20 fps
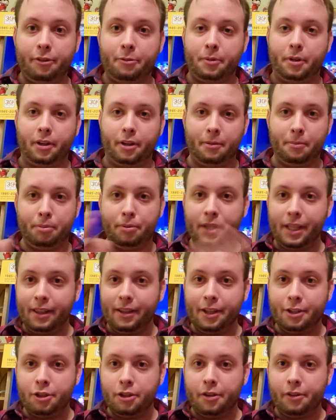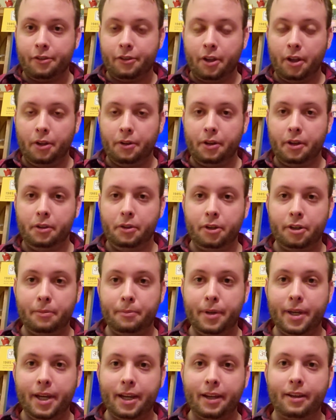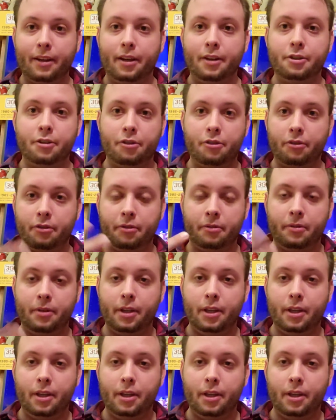I'm going to complete Legend of Zelda, and looking back, I just